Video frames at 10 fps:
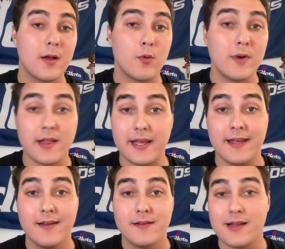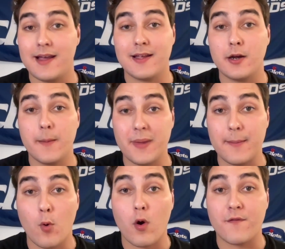Really, couldn't be
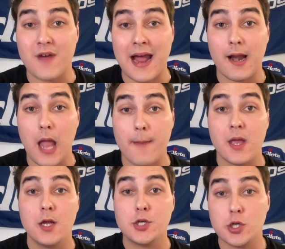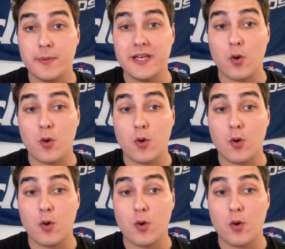more fired up, to be